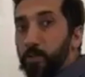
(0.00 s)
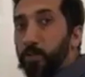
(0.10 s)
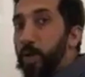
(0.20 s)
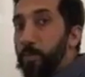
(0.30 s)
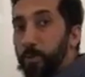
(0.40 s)

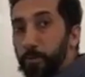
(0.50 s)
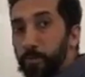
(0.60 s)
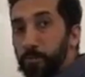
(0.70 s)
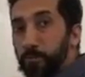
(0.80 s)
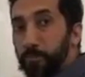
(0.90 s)
grammar.
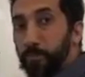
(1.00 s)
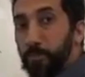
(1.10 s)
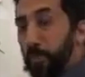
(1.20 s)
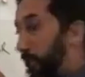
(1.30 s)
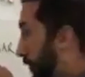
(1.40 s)

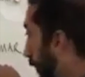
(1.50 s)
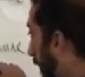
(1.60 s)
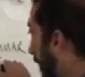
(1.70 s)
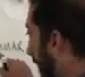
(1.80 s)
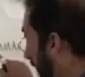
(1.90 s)
Even if you
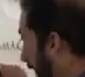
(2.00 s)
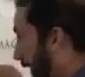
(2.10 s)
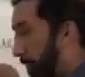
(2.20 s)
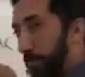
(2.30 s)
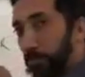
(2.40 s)
learn a
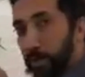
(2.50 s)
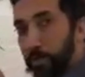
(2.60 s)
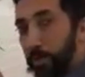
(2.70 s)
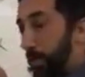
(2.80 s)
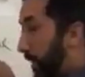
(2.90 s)
little bit of grammar,